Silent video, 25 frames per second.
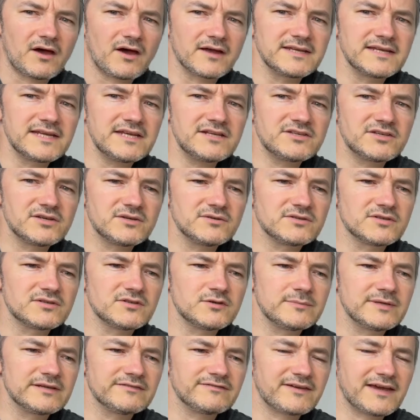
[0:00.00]
I need you to
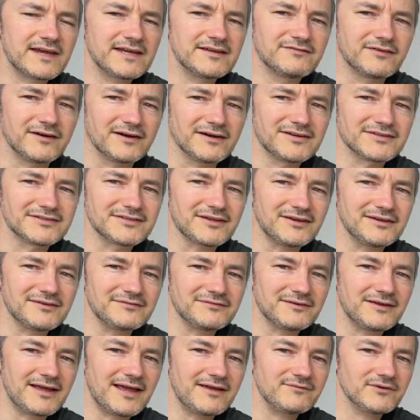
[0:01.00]
do me a favour, because I
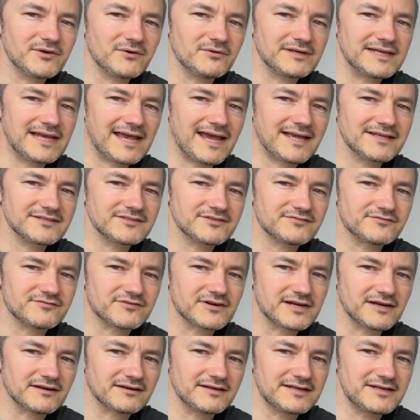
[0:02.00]
haven't got any hands
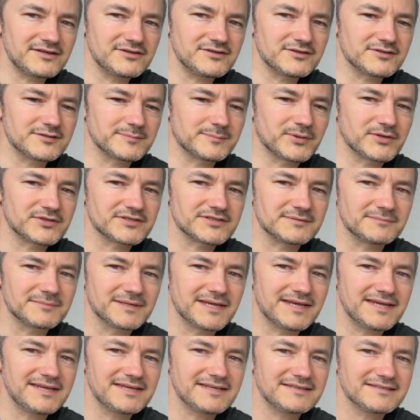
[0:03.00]
free, and I need you to push some
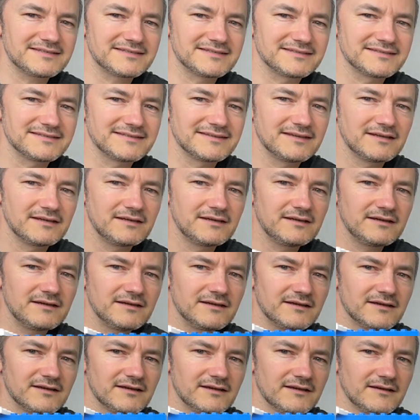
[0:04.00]
keys.
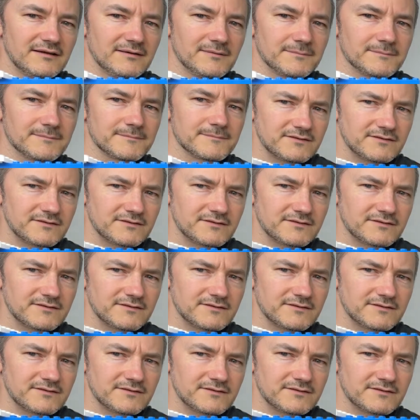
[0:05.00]
Two-way.